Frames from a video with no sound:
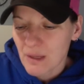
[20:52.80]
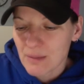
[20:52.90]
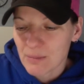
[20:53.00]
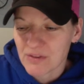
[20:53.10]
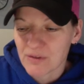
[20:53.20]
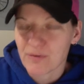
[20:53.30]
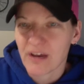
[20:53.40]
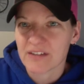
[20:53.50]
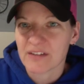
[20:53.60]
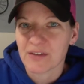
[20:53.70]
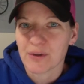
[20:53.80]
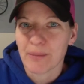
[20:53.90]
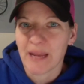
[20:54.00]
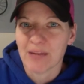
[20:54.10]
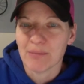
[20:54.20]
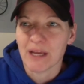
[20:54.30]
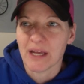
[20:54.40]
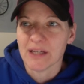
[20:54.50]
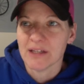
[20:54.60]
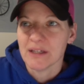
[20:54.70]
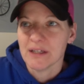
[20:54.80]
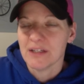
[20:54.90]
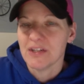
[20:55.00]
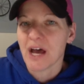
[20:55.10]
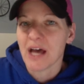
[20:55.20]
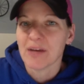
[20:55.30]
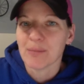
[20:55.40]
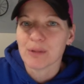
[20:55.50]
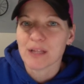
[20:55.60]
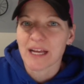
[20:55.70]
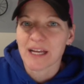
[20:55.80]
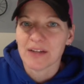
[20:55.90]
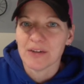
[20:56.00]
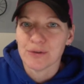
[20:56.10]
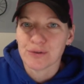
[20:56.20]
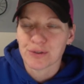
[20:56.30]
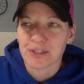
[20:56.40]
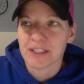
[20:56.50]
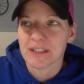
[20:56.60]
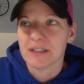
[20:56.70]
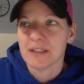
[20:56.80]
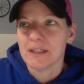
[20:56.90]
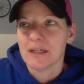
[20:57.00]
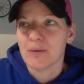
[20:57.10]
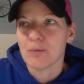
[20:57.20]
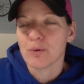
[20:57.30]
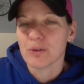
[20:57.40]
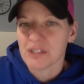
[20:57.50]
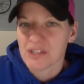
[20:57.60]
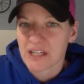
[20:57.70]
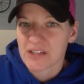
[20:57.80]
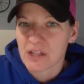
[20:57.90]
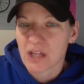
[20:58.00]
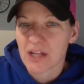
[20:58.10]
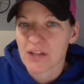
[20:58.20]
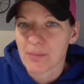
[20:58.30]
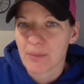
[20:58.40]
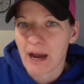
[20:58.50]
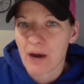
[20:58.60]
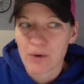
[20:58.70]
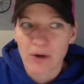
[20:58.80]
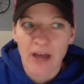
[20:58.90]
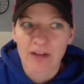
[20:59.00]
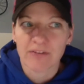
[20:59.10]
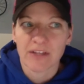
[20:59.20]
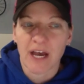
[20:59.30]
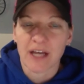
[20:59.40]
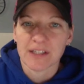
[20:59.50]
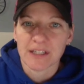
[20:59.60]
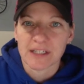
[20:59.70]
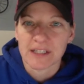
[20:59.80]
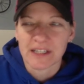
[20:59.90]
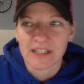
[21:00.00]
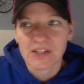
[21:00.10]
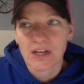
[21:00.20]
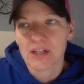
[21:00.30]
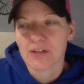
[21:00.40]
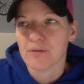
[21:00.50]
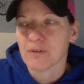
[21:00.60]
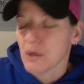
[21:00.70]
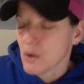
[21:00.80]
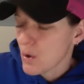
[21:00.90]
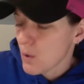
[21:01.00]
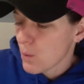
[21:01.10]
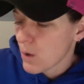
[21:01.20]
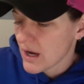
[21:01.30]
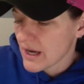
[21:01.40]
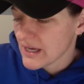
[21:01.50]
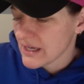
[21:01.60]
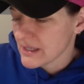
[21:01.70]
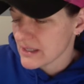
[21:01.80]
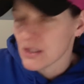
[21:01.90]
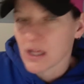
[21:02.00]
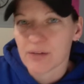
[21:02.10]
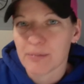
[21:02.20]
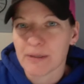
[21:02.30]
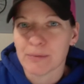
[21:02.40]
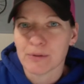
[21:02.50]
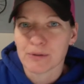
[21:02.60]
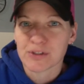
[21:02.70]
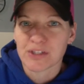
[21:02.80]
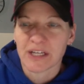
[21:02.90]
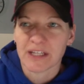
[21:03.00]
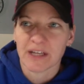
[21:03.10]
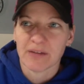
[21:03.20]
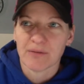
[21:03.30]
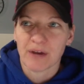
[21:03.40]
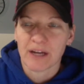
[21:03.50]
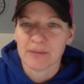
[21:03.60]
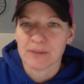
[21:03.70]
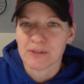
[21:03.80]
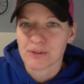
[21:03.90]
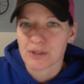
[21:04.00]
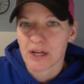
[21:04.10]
But the fact that they're man-made, not a plant nutrient, really takes a lot of the power out of the idea. And that's kind of why a lot of people are saying that vitamins are